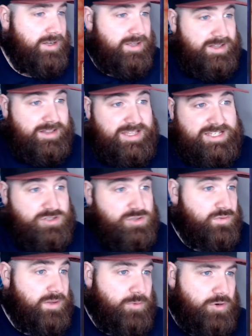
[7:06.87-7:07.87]
And this is sort of
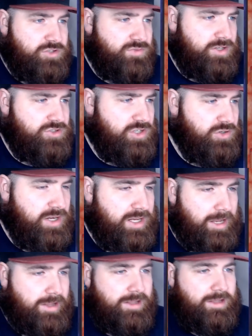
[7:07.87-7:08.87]
your price range you're looking
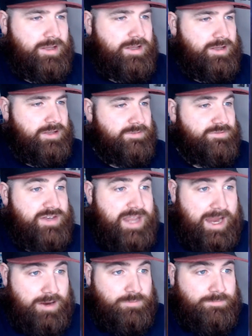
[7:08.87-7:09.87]
at. For
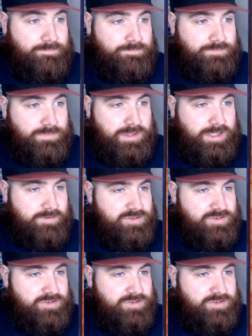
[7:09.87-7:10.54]
now, obviously